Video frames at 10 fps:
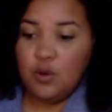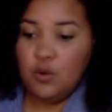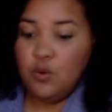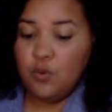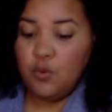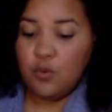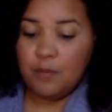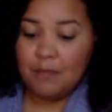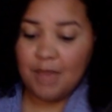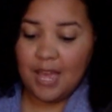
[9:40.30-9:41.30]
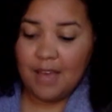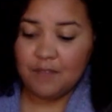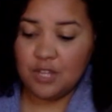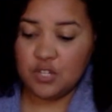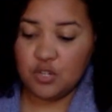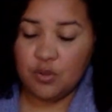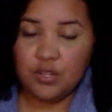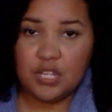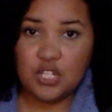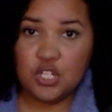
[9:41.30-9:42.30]
who may have
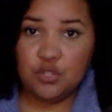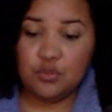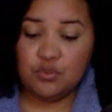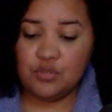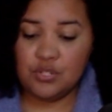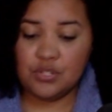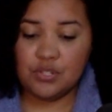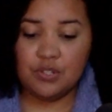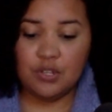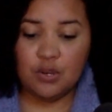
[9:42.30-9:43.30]
control issues,